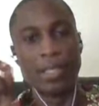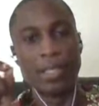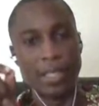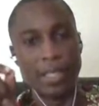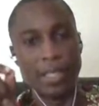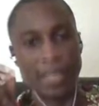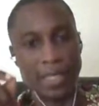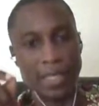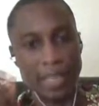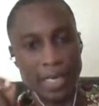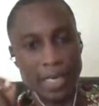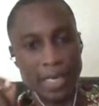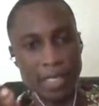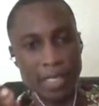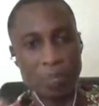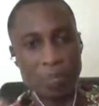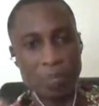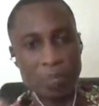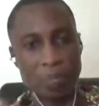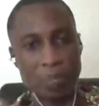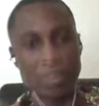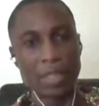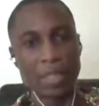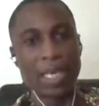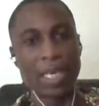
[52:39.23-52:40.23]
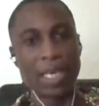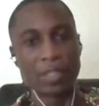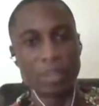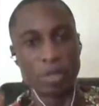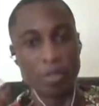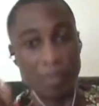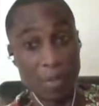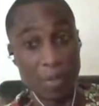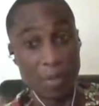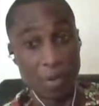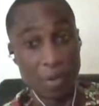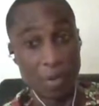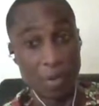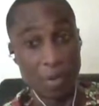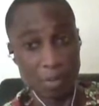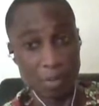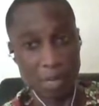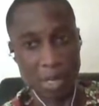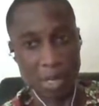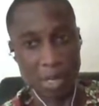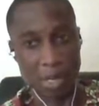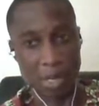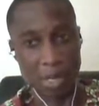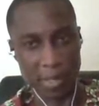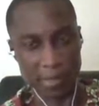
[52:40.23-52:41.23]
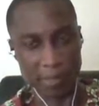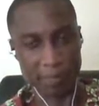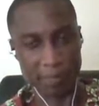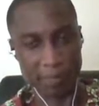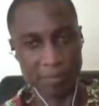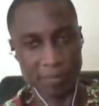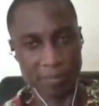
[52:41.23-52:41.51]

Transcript: the importance of the people's power.